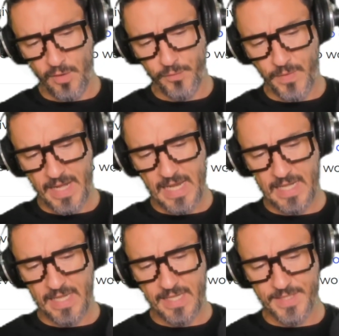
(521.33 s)

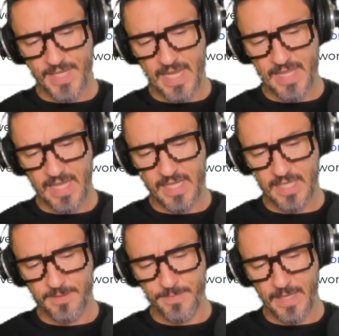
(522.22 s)
finally, he's saying that
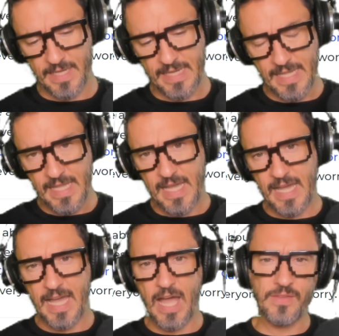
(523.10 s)
he's been
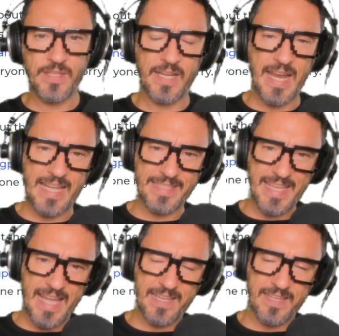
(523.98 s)
under
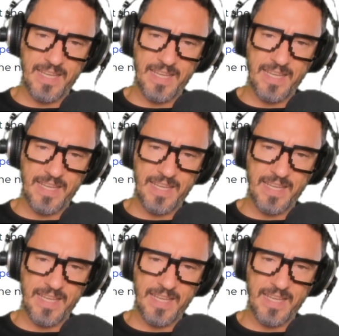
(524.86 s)
attack,